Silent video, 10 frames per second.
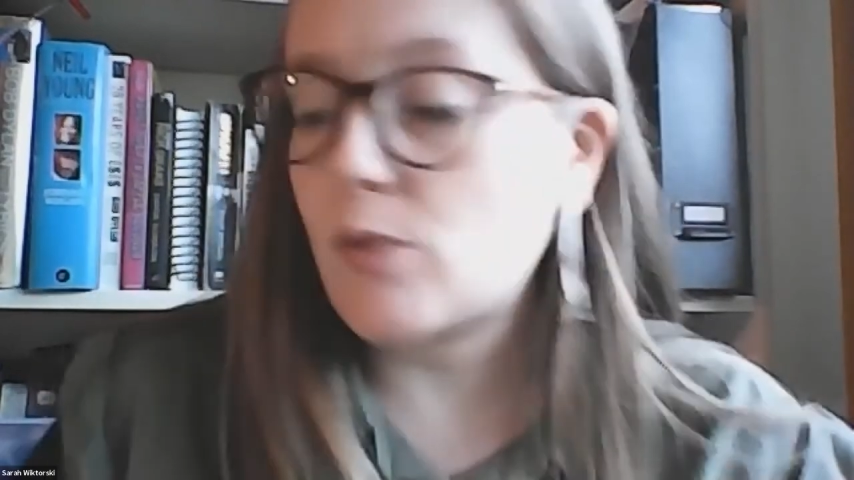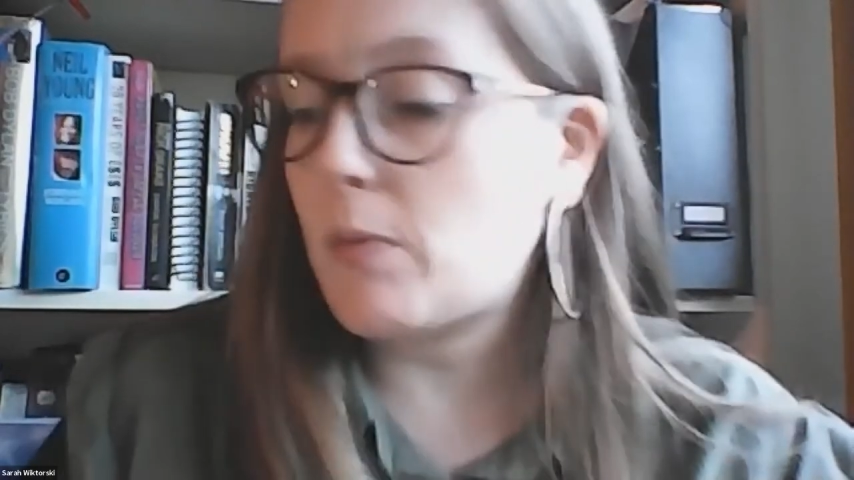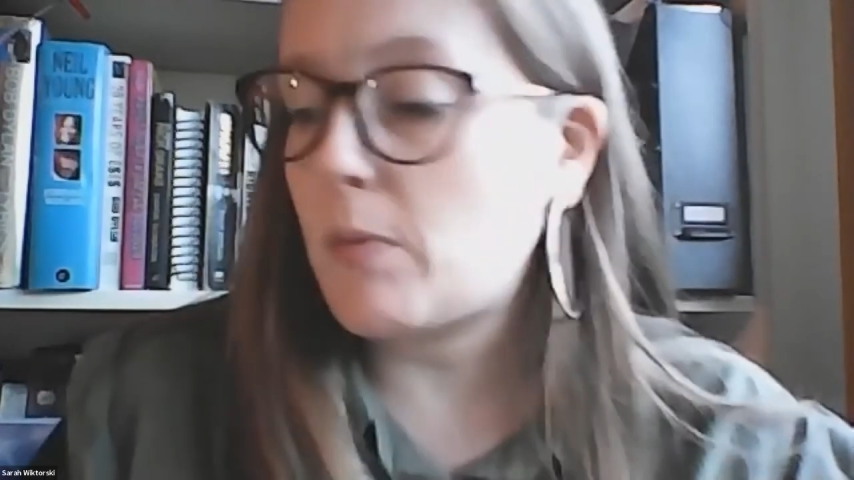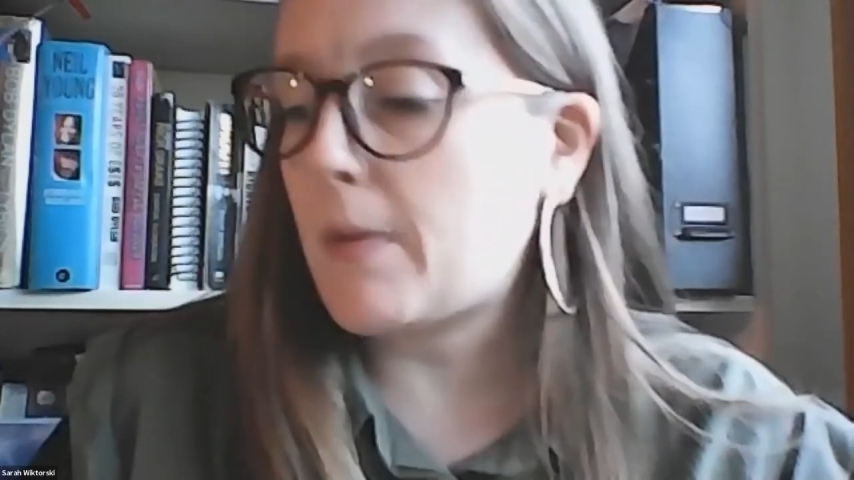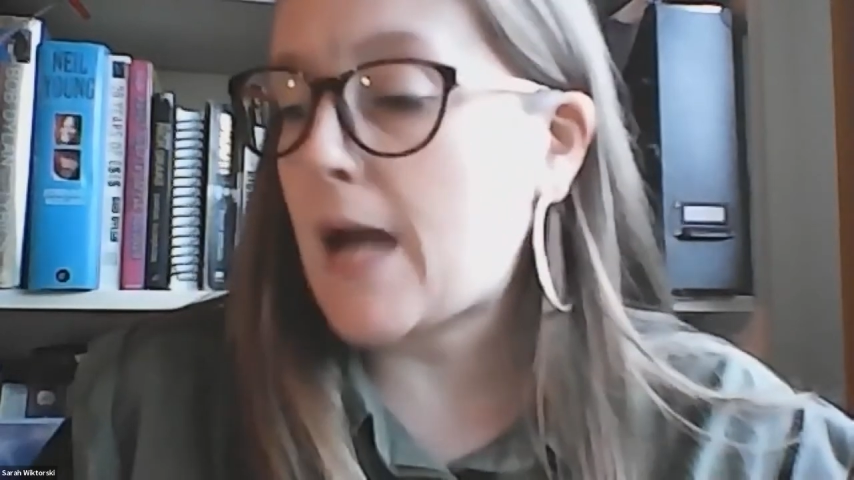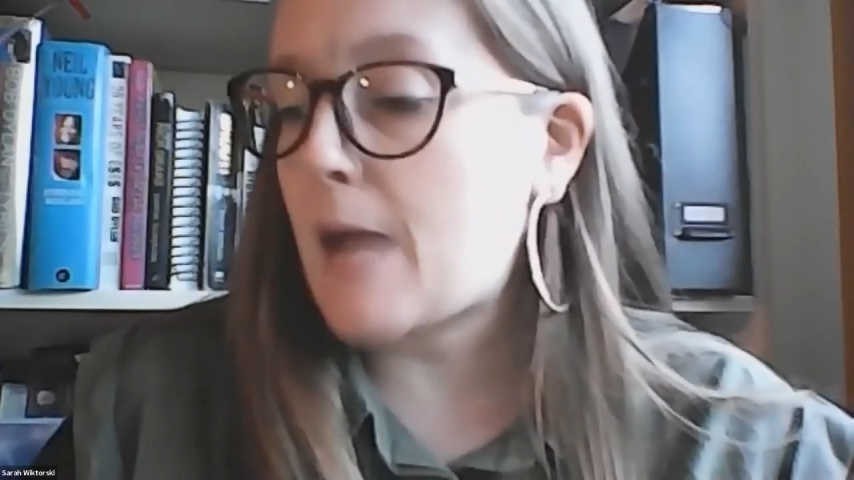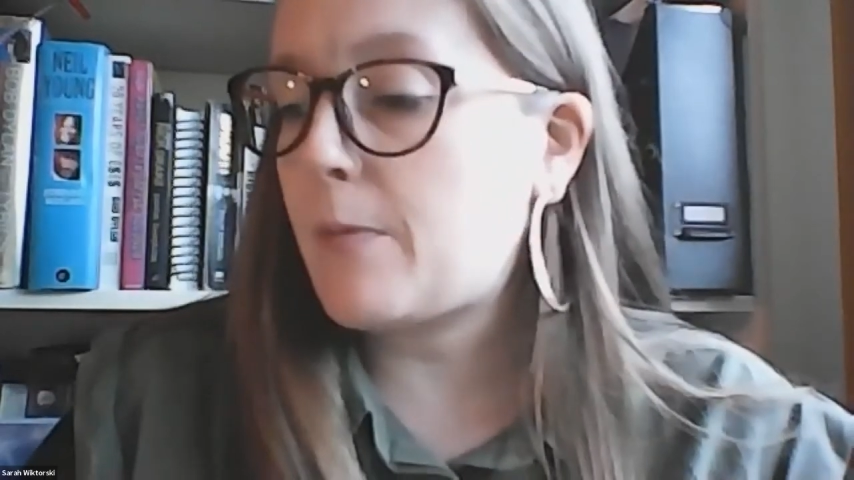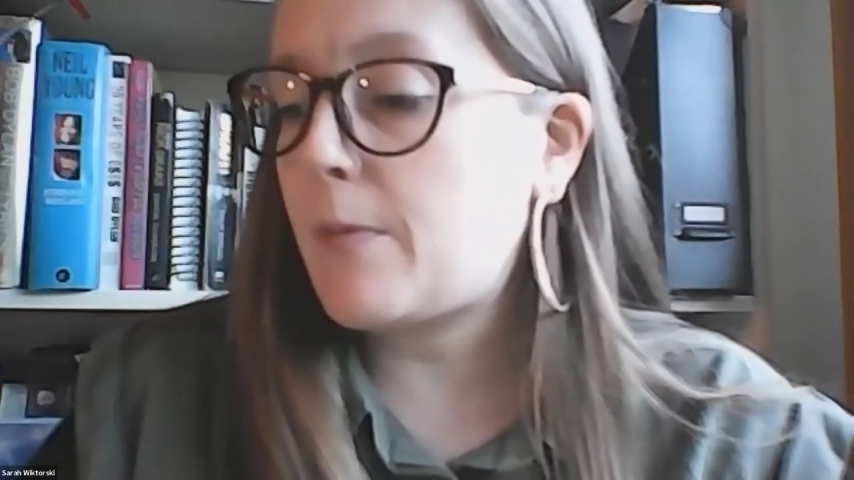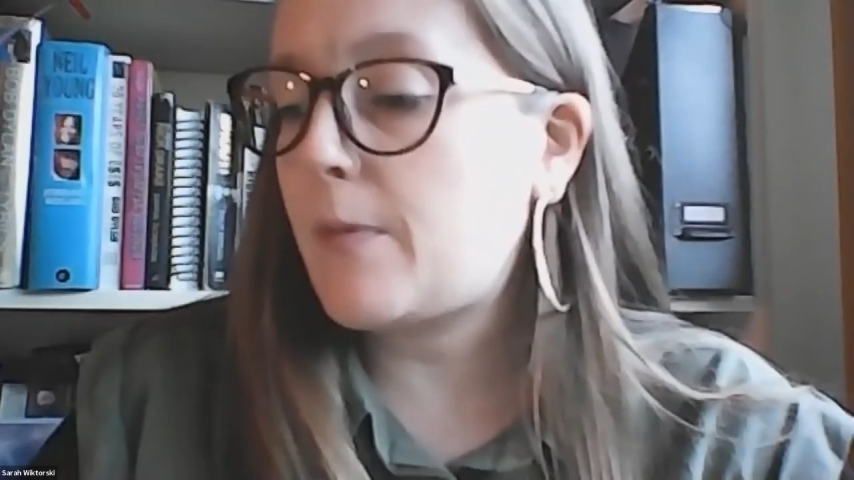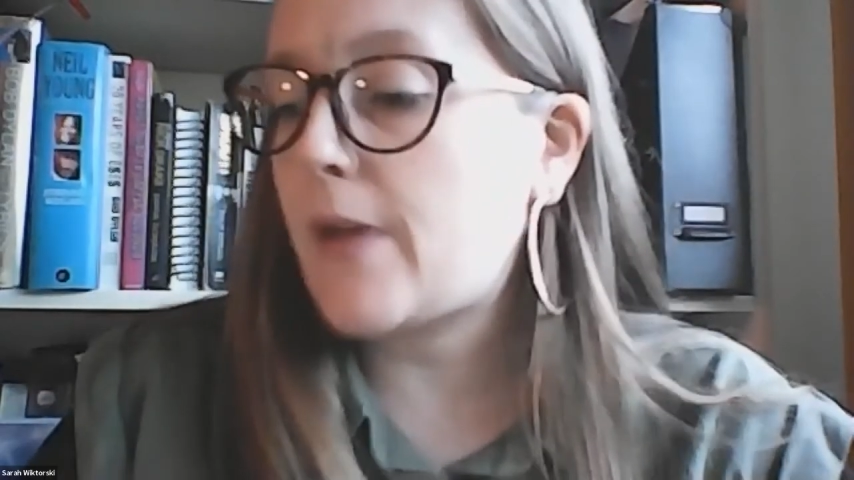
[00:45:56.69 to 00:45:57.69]
so we were
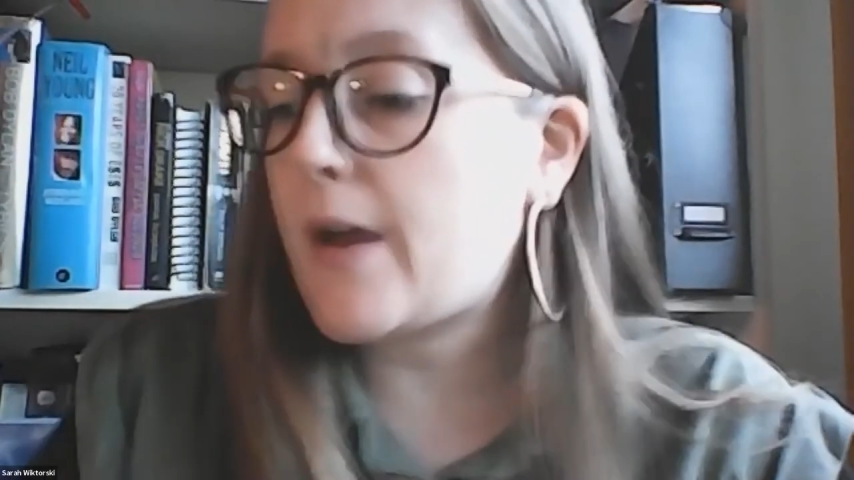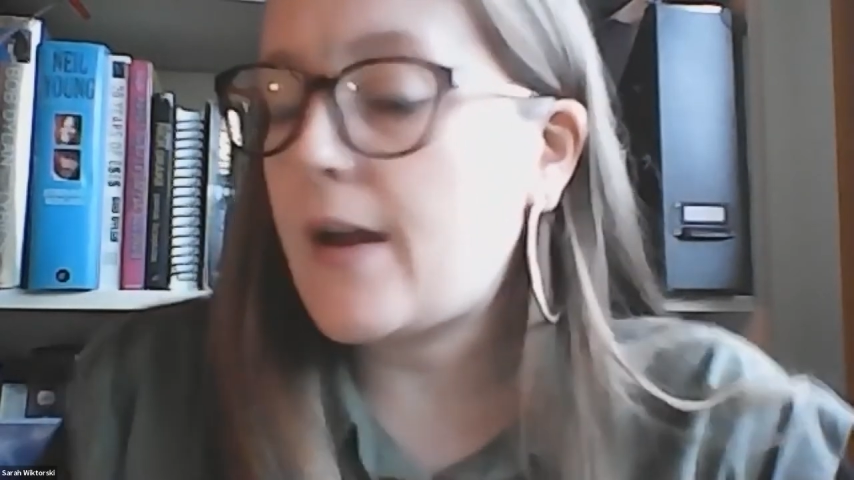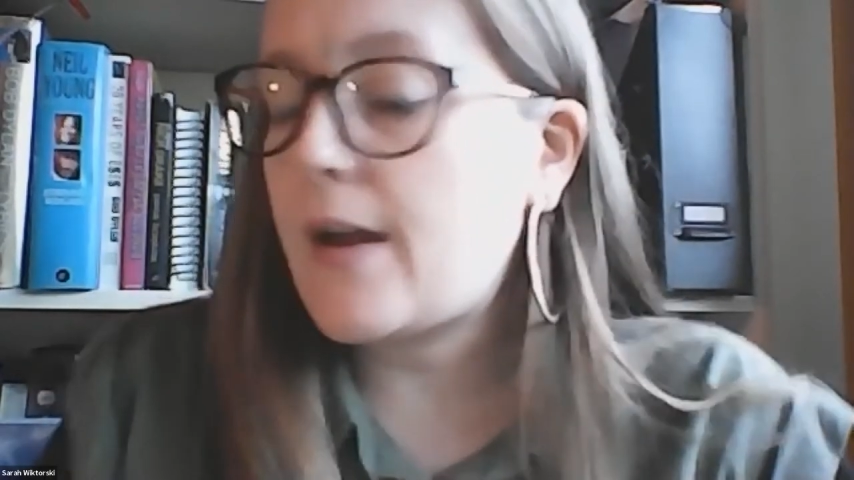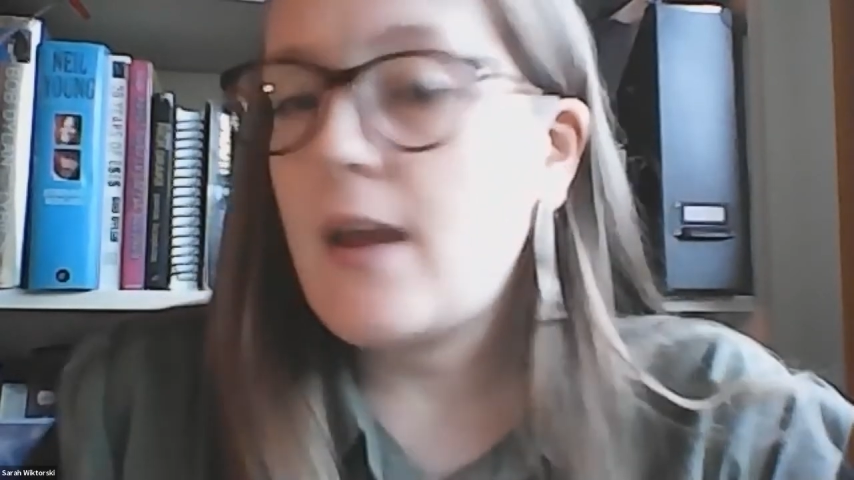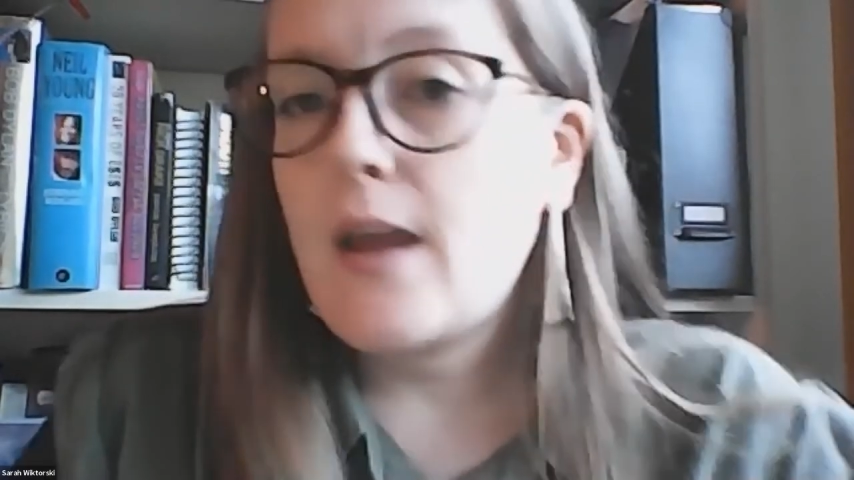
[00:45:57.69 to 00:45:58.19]
happy with that.